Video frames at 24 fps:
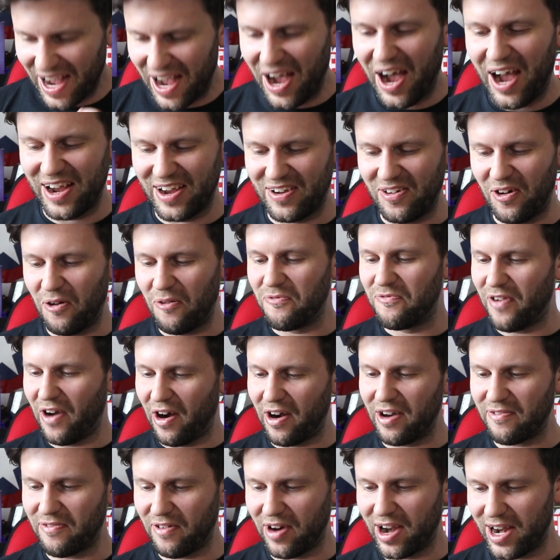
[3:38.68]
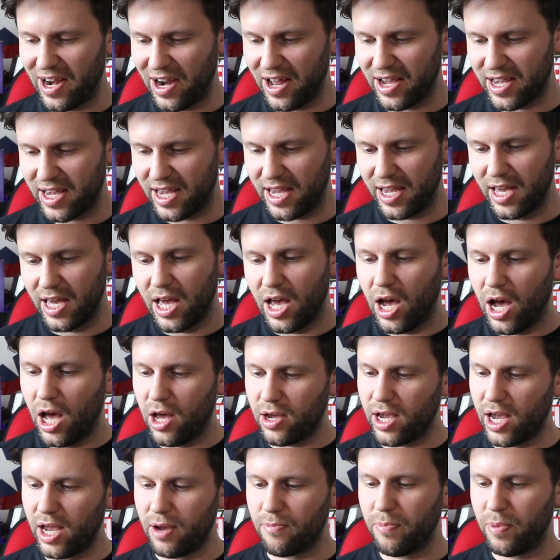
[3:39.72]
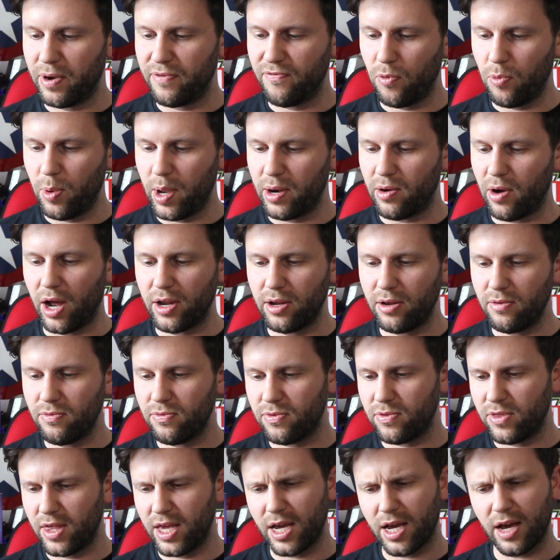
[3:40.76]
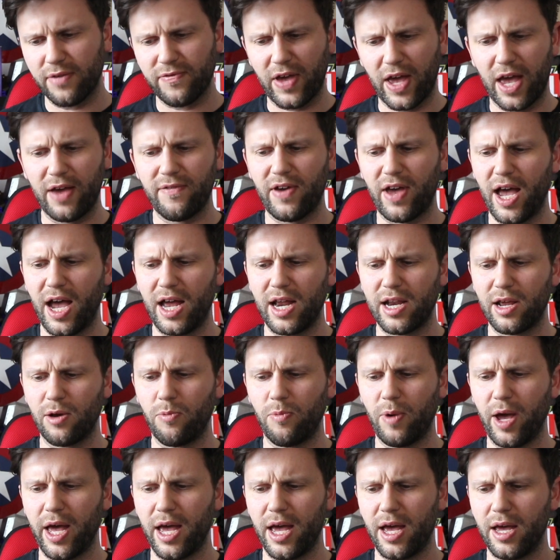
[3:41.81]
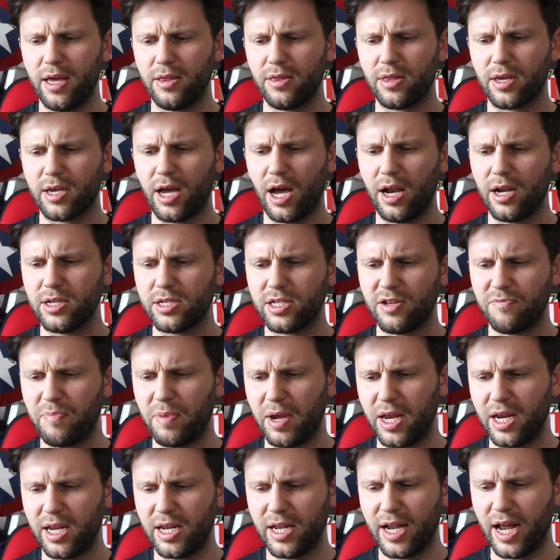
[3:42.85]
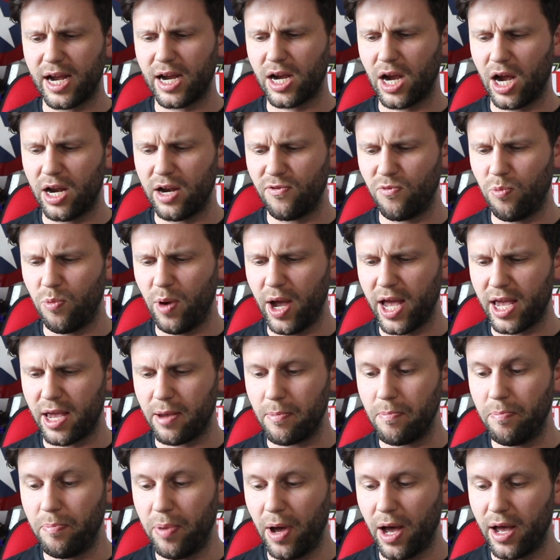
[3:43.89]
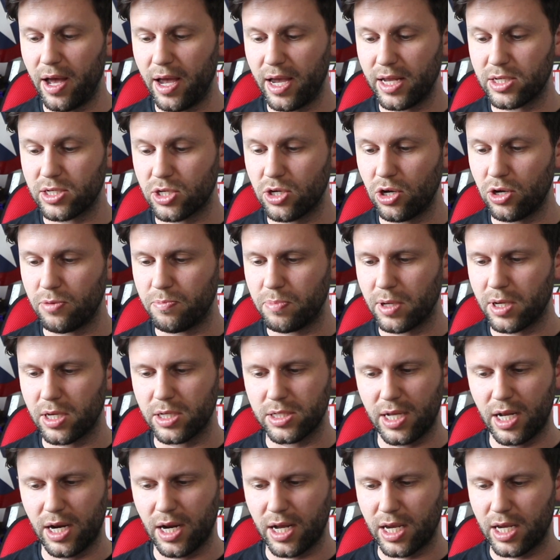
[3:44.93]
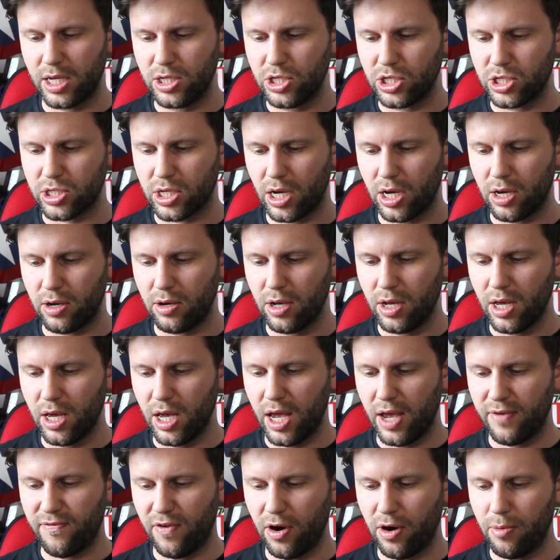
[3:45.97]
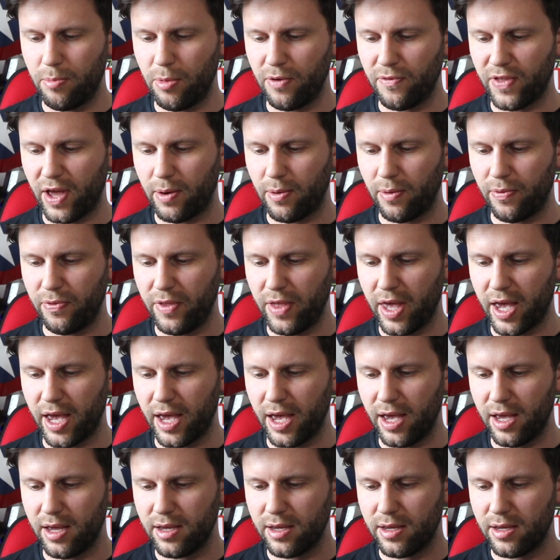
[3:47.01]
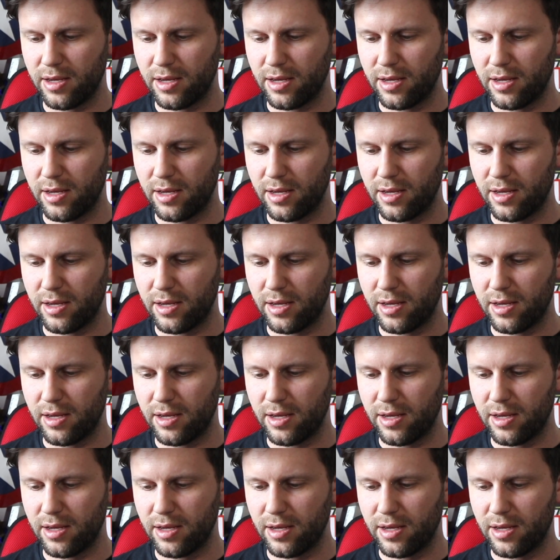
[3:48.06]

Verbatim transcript: I got very, very lucky. Okay, a bit of a weird I don't think I've ever had it where the colours have been in that kind of way, but it's good because then I can just go, if I remove that one there,